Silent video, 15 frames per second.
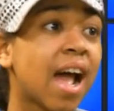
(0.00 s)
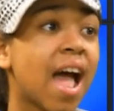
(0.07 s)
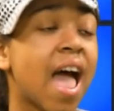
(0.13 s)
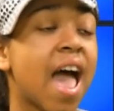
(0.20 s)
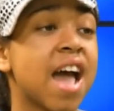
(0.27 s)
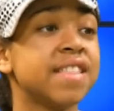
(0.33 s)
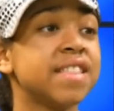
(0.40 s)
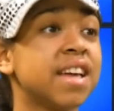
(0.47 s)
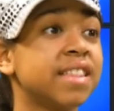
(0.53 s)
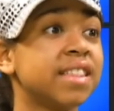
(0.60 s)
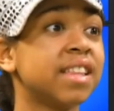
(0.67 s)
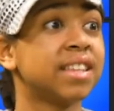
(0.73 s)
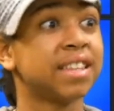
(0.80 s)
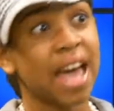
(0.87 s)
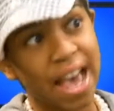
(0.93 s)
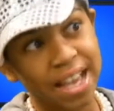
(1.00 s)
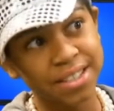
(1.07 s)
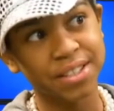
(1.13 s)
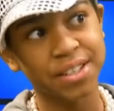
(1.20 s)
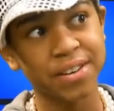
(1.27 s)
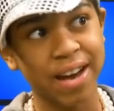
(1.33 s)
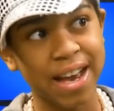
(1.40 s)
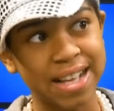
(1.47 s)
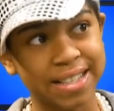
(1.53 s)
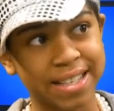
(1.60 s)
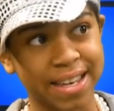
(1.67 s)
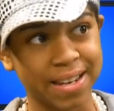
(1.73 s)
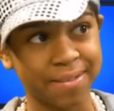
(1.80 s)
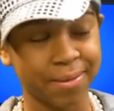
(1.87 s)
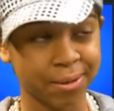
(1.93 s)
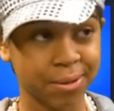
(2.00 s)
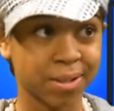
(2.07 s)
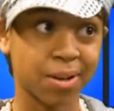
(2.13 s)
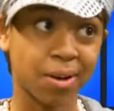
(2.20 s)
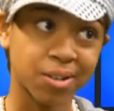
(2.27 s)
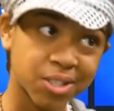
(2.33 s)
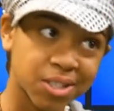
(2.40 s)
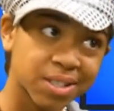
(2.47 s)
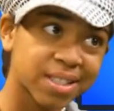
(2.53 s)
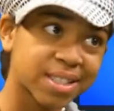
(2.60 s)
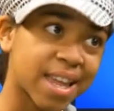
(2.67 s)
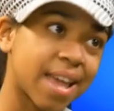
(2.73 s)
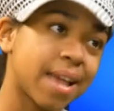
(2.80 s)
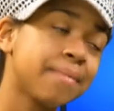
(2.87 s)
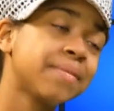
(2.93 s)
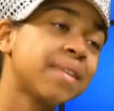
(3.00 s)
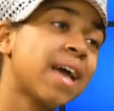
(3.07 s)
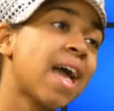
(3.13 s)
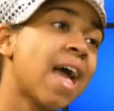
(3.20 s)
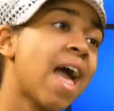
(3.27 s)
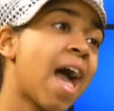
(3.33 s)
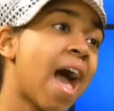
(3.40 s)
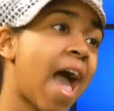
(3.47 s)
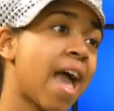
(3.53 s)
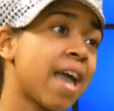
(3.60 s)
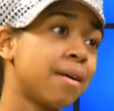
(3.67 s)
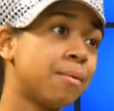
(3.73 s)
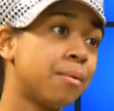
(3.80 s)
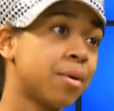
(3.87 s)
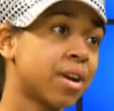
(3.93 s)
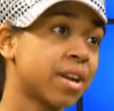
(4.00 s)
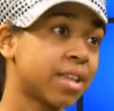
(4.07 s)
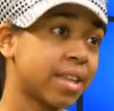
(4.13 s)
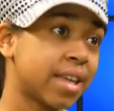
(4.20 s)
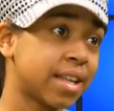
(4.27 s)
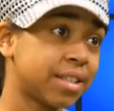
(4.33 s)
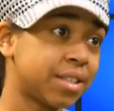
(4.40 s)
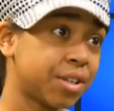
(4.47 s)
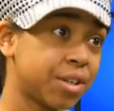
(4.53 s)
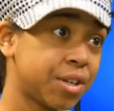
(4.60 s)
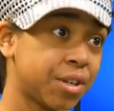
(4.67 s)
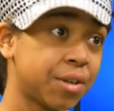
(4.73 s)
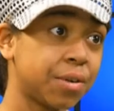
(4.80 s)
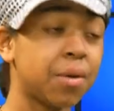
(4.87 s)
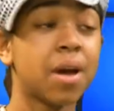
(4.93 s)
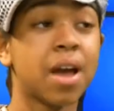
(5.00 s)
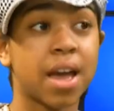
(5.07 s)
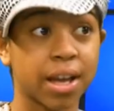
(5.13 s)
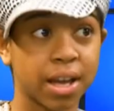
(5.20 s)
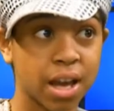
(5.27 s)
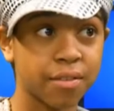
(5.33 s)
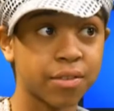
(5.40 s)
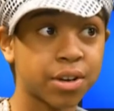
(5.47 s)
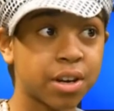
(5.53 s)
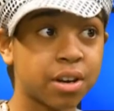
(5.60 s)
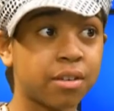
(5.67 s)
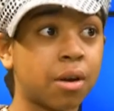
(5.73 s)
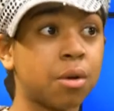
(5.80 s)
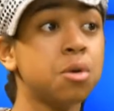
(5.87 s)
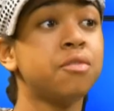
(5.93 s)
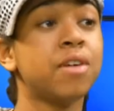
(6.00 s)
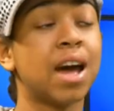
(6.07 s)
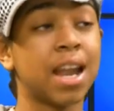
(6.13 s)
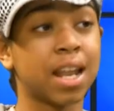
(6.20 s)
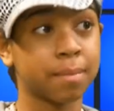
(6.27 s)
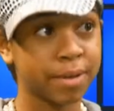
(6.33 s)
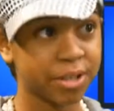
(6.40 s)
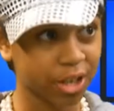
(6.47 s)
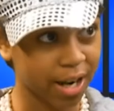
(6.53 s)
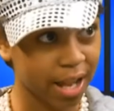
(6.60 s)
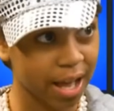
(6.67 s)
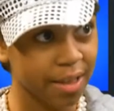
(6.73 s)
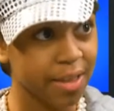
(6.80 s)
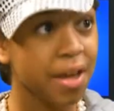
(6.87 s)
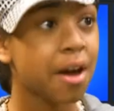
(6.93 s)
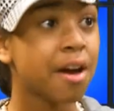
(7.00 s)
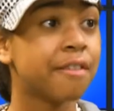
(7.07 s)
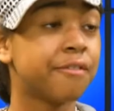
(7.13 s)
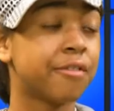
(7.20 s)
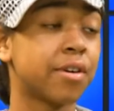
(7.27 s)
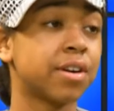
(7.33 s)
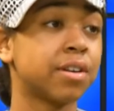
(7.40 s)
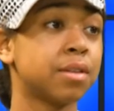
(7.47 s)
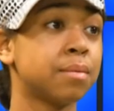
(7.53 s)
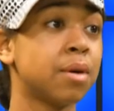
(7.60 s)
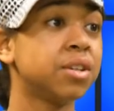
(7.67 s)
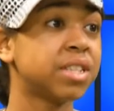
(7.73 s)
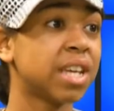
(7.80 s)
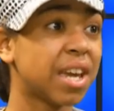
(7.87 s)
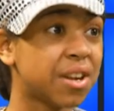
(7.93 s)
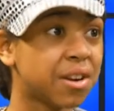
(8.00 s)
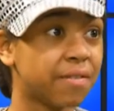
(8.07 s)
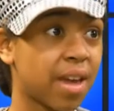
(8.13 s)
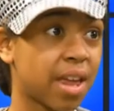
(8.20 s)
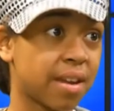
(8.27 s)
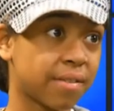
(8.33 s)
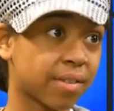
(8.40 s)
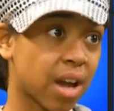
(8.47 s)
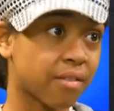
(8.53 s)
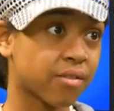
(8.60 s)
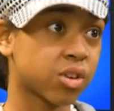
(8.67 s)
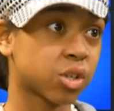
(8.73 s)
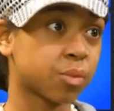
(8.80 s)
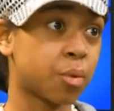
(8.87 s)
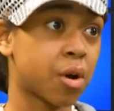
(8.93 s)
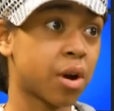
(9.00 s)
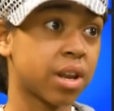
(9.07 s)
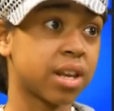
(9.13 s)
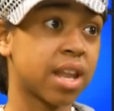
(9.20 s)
And then the last two I did, which was at Osun State, I awarded it to Governor Rauf Aregbesola for the most innovative governor supporting